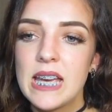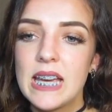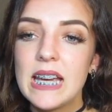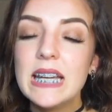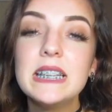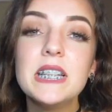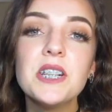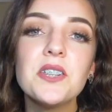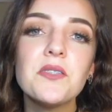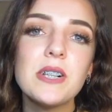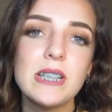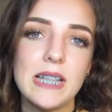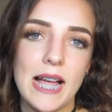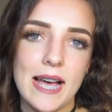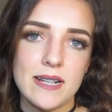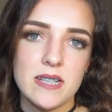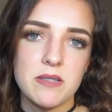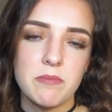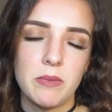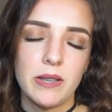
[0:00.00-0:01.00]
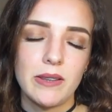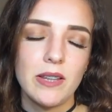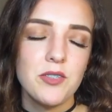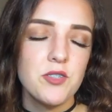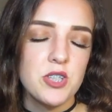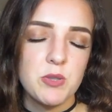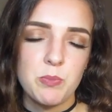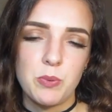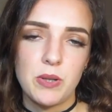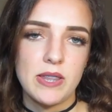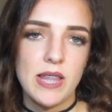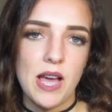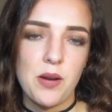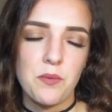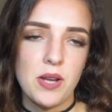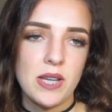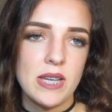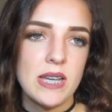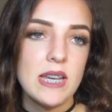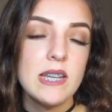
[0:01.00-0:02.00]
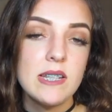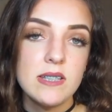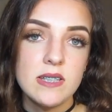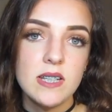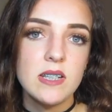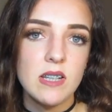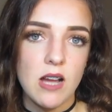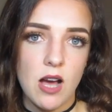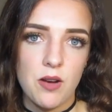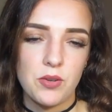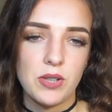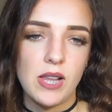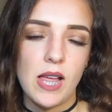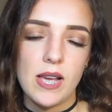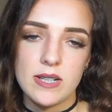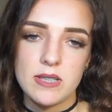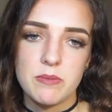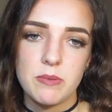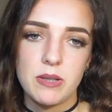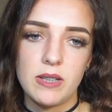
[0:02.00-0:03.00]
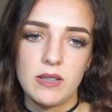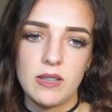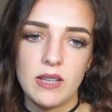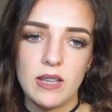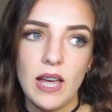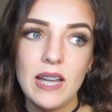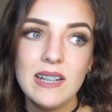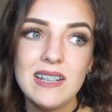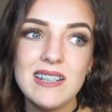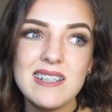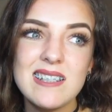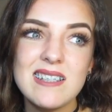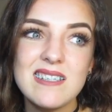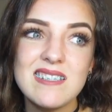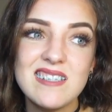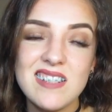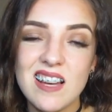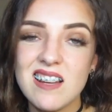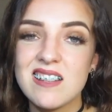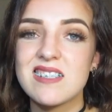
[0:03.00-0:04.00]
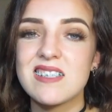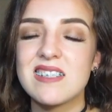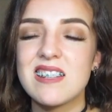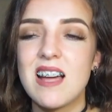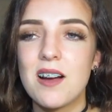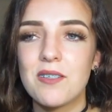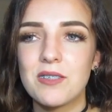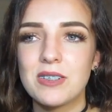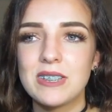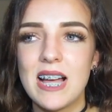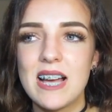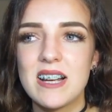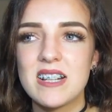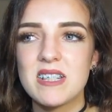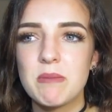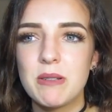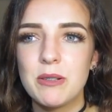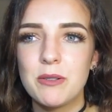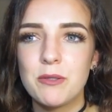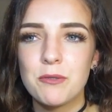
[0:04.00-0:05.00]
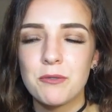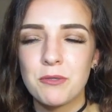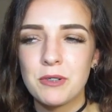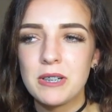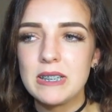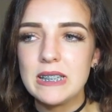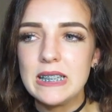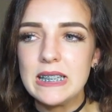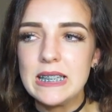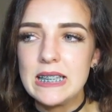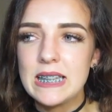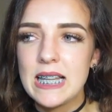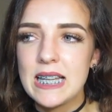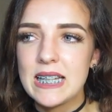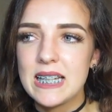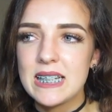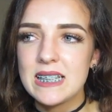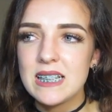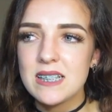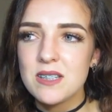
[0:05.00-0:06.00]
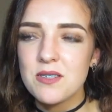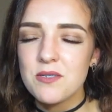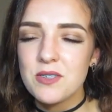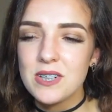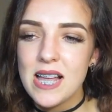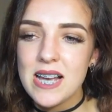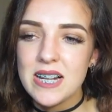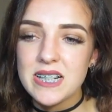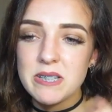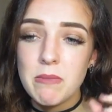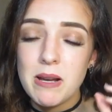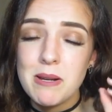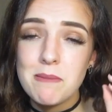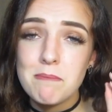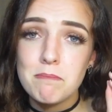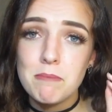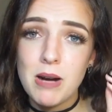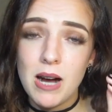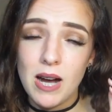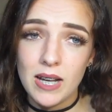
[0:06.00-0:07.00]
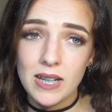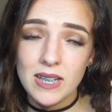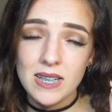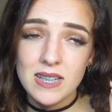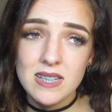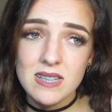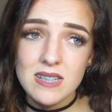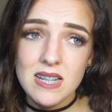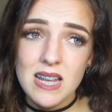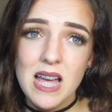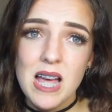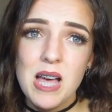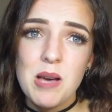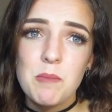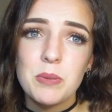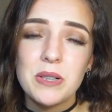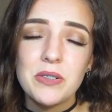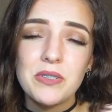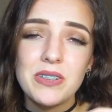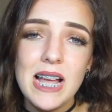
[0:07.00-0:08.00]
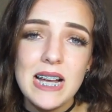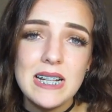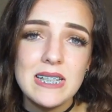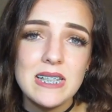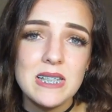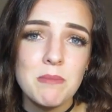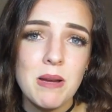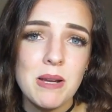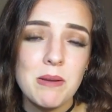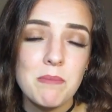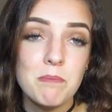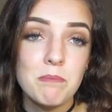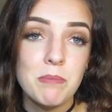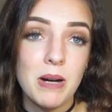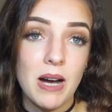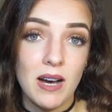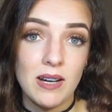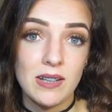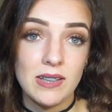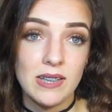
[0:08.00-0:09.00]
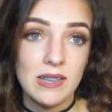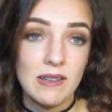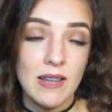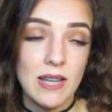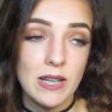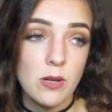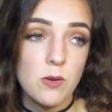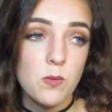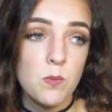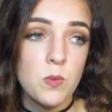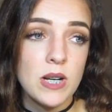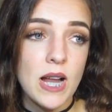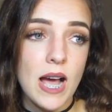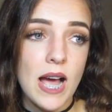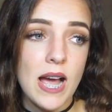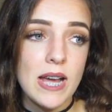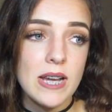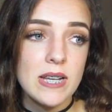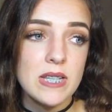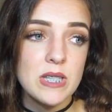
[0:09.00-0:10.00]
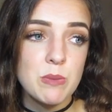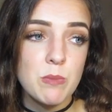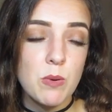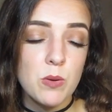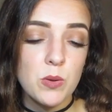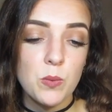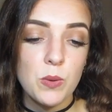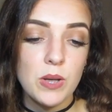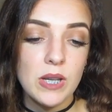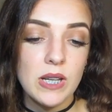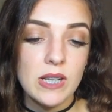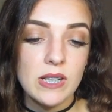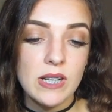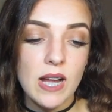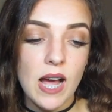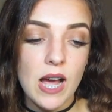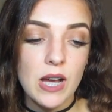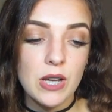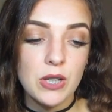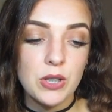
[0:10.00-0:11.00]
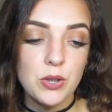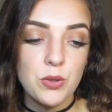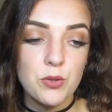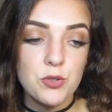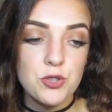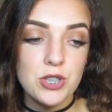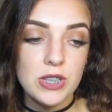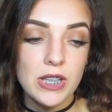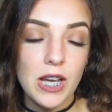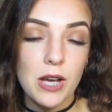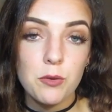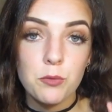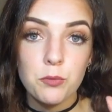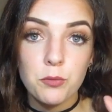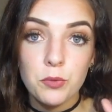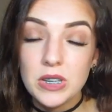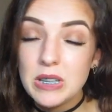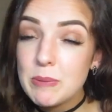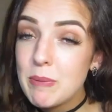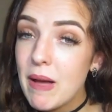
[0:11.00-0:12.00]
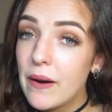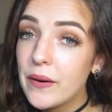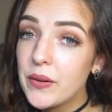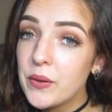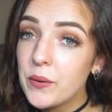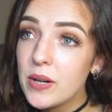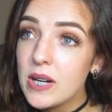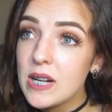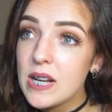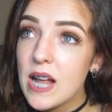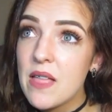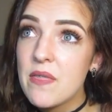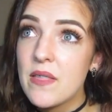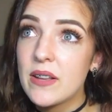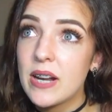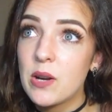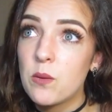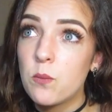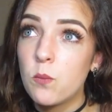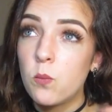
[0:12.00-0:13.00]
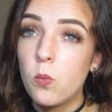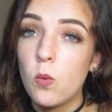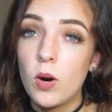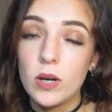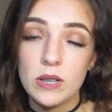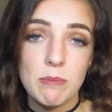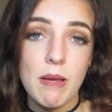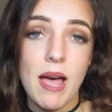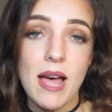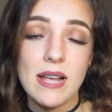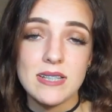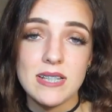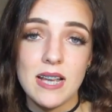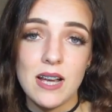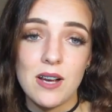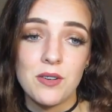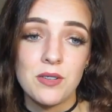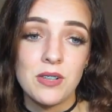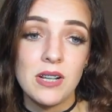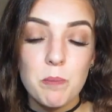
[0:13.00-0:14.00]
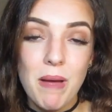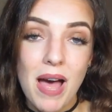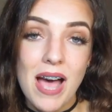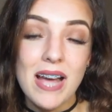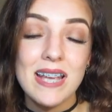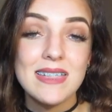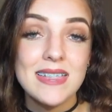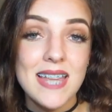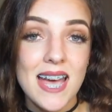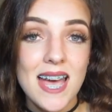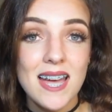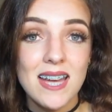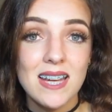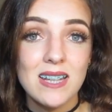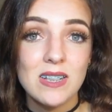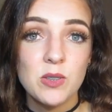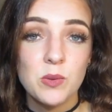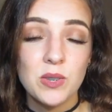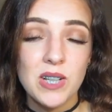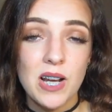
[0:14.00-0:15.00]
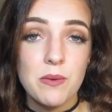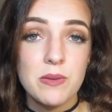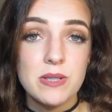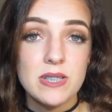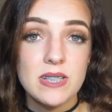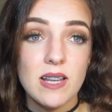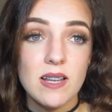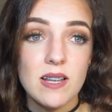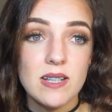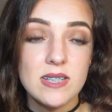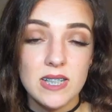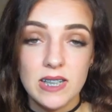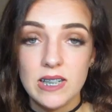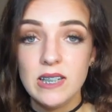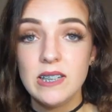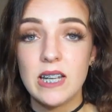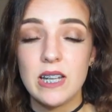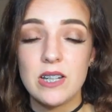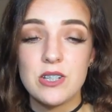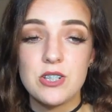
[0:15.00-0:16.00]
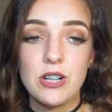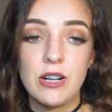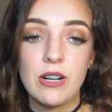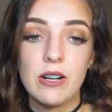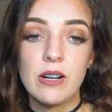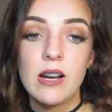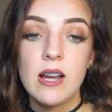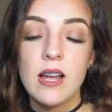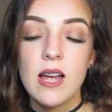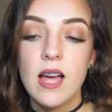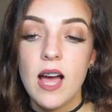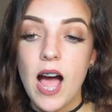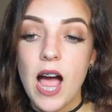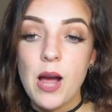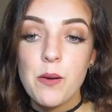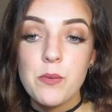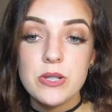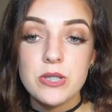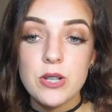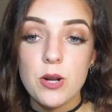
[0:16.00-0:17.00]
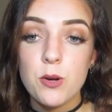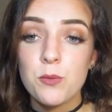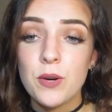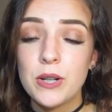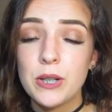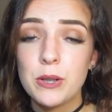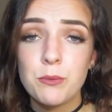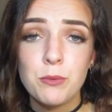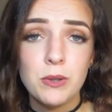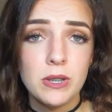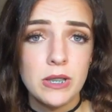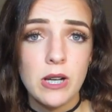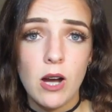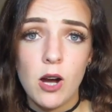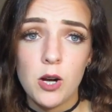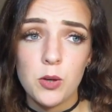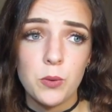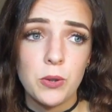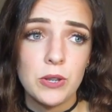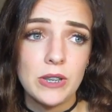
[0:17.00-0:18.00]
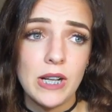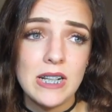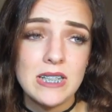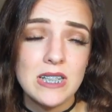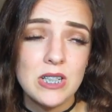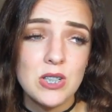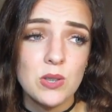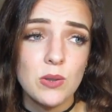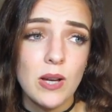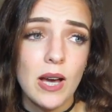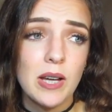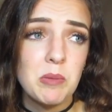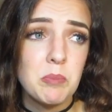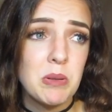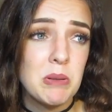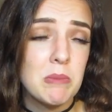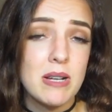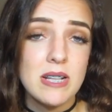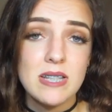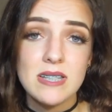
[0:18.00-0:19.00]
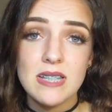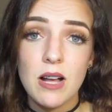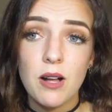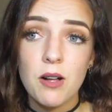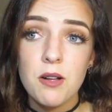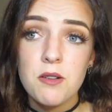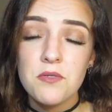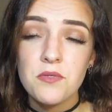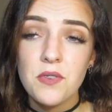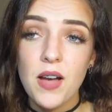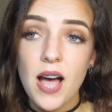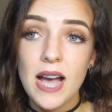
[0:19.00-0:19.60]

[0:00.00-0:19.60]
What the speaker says: It didn't relax me. Let's just put it that way. It did not relax me. And it does not relax me, really. Like, it doesn't relax my mind, but it relaxes my body. Like, when I smoke weed, I usually get really paranoid and then I want to pass out. Back then, when I was a teenager, I was already really awkward. I didn't know how to be myself.